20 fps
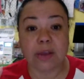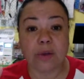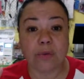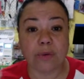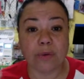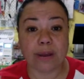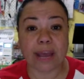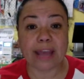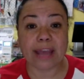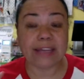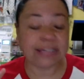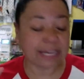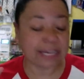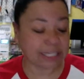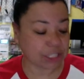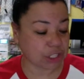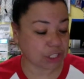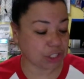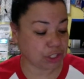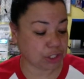what I
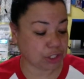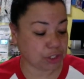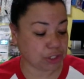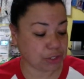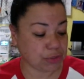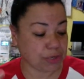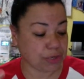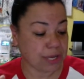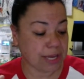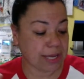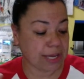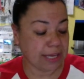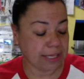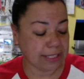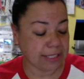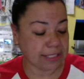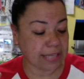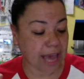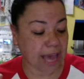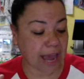like to do
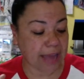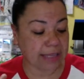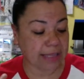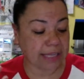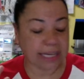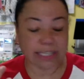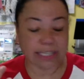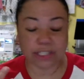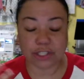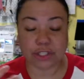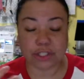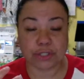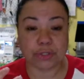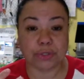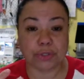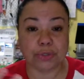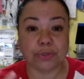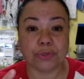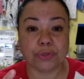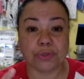is I like
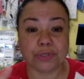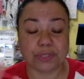to,